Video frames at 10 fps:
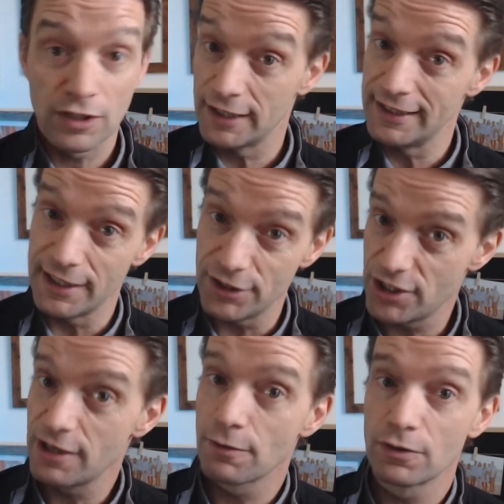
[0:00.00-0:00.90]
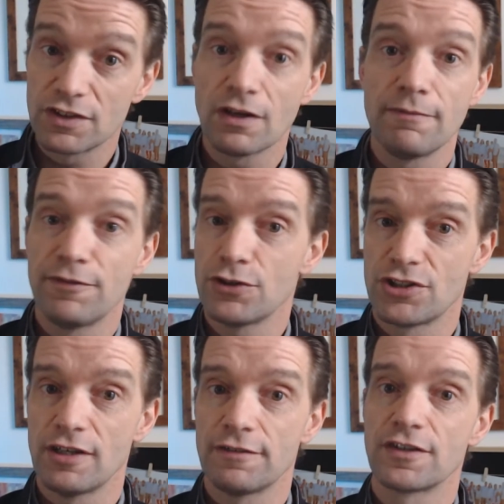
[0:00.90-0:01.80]
I need you here on time for your
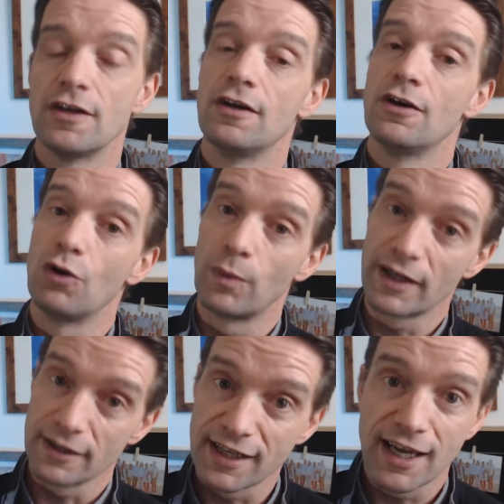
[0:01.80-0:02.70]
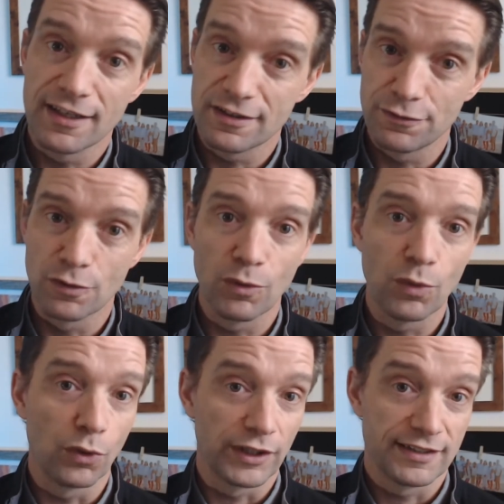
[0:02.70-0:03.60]
shift, or we're going to get into formal
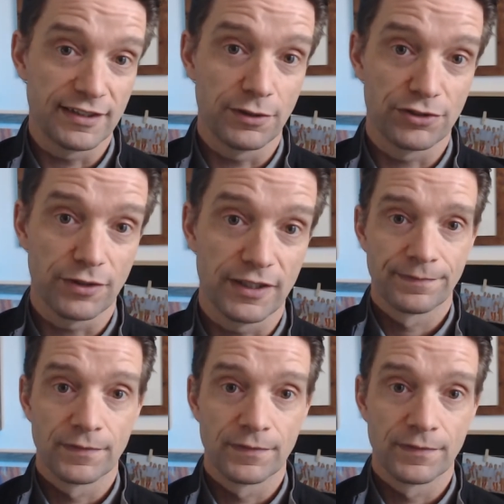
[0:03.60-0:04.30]
warning territory.